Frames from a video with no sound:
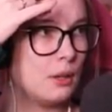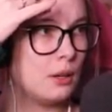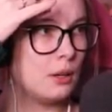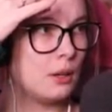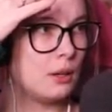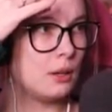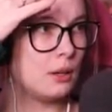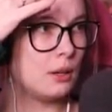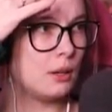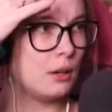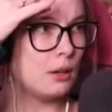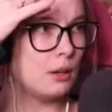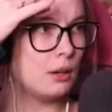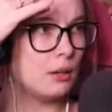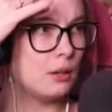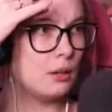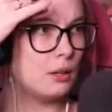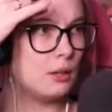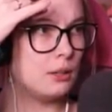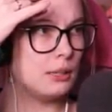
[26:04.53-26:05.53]
Huh.
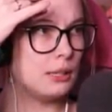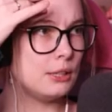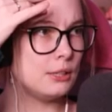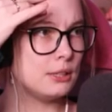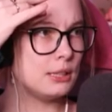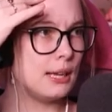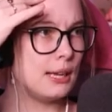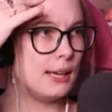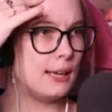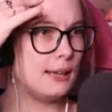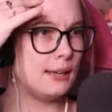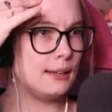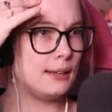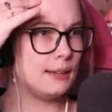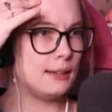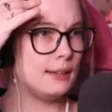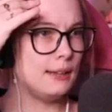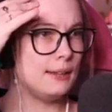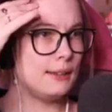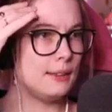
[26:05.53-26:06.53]
There's an
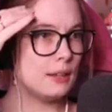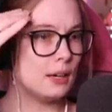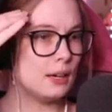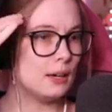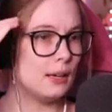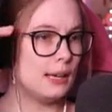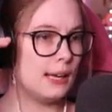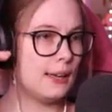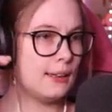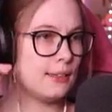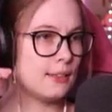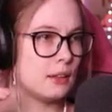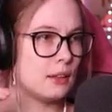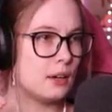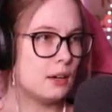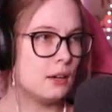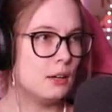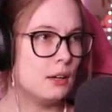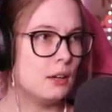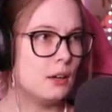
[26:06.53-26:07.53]
ether.
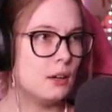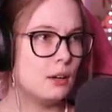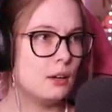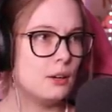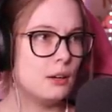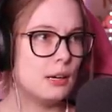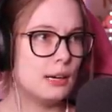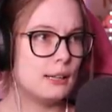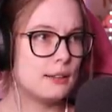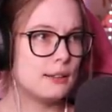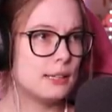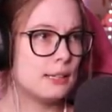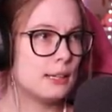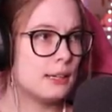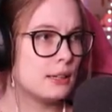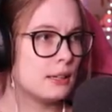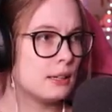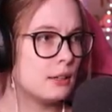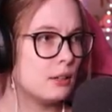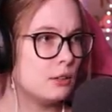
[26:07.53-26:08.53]
I think I
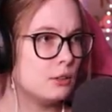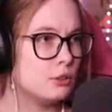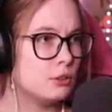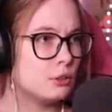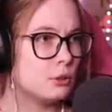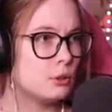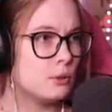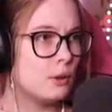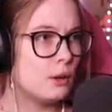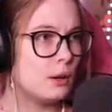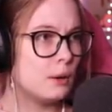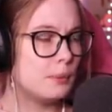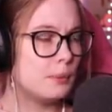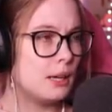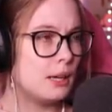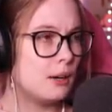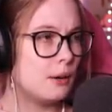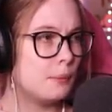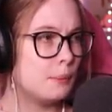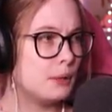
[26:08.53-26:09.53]
can also go up
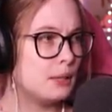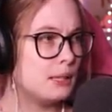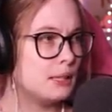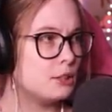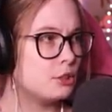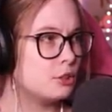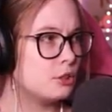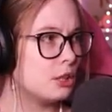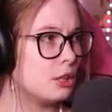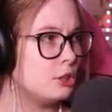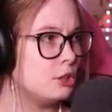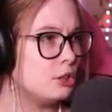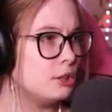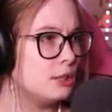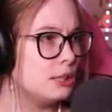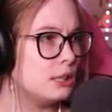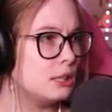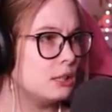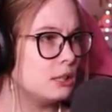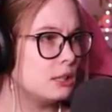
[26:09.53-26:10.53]
there. But let's touch
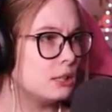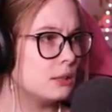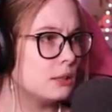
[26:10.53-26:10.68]
this.